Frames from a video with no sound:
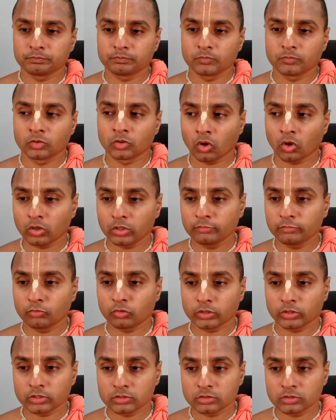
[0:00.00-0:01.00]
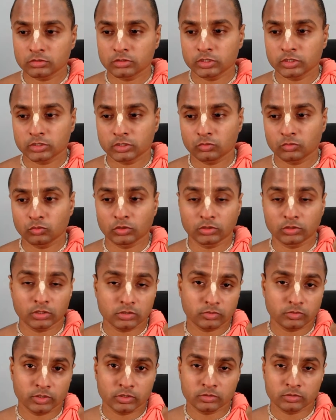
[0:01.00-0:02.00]
Non-devotee association at work, that's why
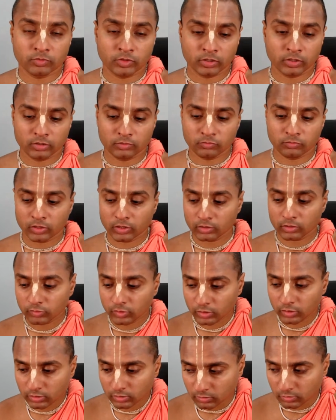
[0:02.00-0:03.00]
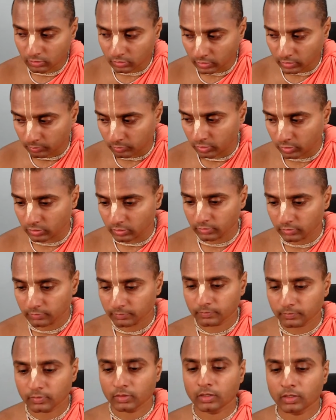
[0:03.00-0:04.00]
it's very, very, very contaminating.
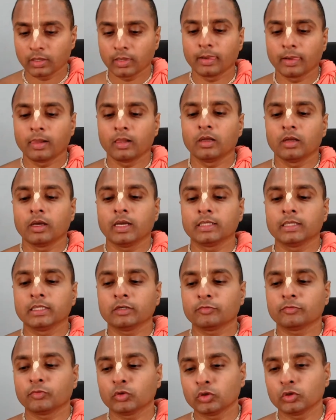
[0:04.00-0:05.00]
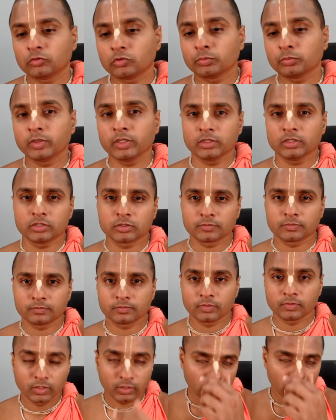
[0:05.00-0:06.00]
Therefore, you have to preach.
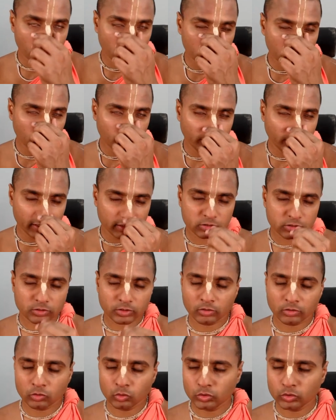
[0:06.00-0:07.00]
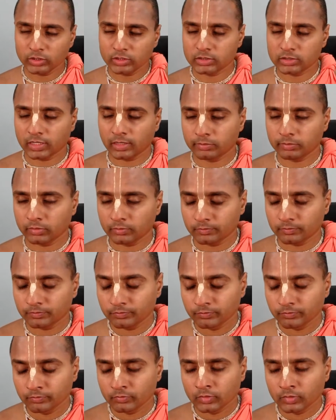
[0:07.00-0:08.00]
When you preach, two things happen.
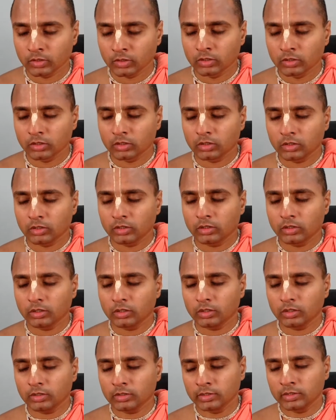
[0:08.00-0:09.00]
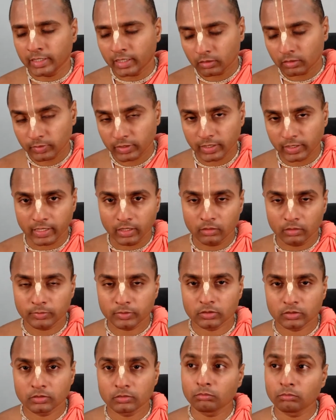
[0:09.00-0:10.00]
They are being helped,
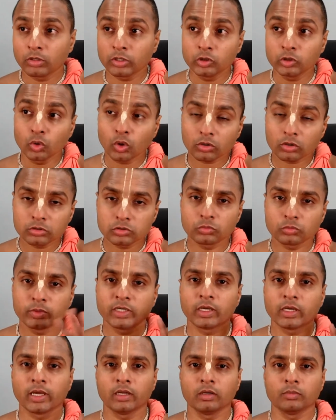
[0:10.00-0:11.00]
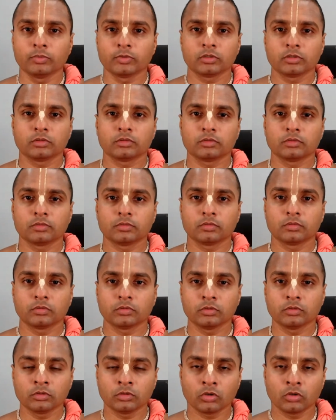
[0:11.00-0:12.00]
but you are also being helped.
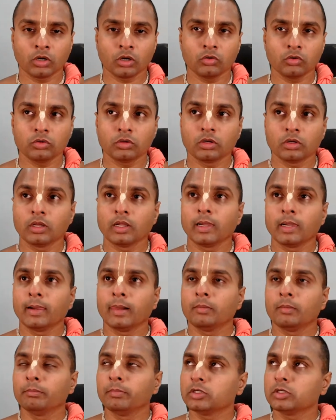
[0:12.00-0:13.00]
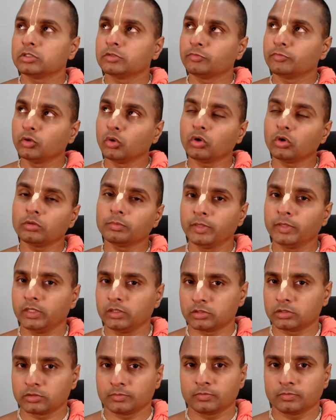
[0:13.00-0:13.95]
You know how? Because if you don't preach,